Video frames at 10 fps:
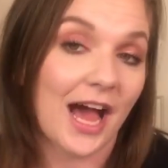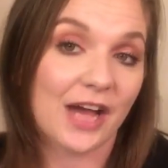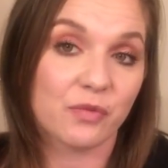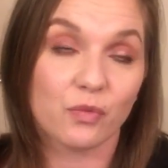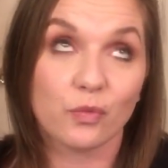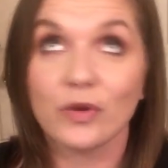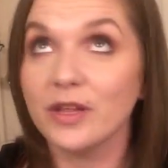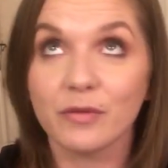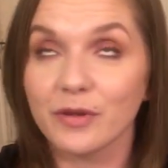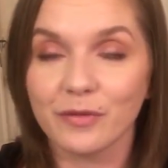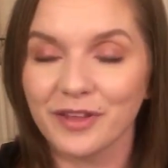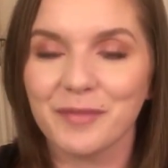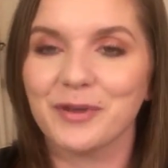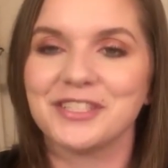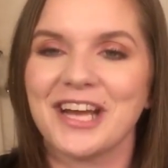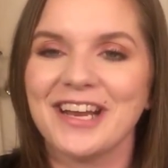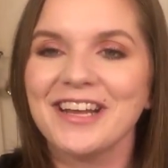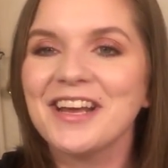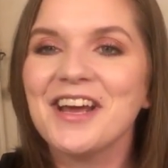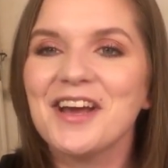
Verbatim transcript: I'd really appreciate it.